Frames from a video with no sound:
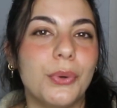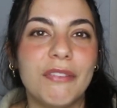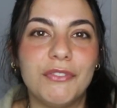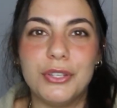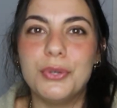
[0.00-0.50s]

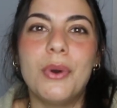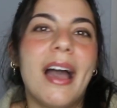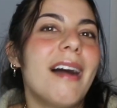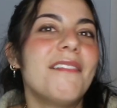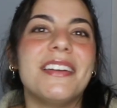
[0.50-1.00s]
If you
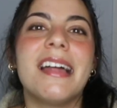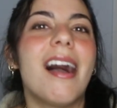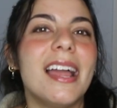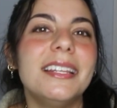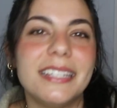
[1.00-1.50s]
have an
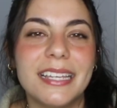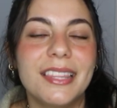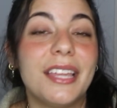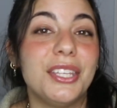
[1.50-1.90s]
idea that